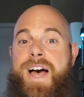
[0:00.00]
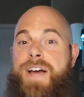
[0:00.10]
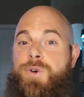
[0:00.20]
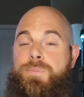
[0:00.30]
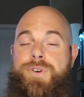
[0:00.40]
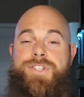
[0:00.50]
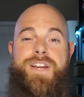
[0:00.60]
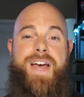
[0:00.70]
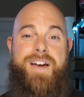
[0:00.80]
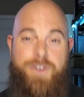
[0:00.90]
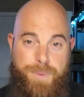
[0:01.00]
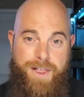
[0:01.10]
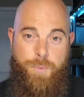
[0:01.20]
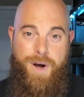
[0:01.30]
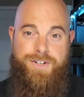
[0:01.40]
I do appreciate everybody
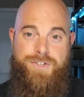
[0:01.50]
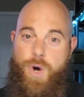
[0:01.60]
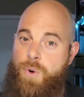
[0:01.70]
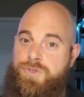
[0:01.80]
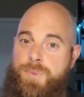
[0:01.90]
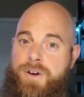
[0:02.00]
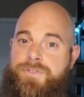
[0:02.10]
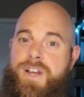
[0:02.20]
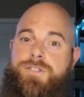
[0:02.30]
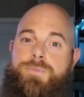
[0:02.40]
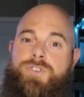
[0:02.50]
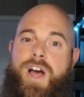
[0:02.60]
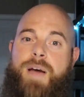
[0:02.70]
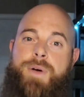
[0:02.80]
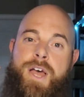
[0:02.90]
that watches. Always remember if you're not
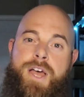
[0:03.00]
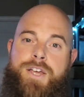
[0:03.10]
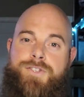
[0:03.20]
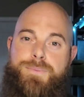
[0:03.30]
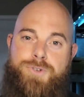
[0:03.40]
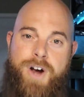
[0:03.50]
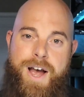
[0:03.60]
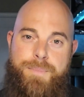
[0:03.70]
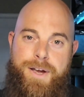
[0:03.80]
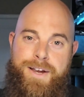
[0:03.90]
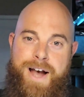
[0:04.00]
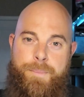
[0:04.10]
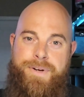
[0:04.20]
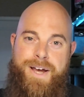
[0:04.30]
subscribed, subscribe, comment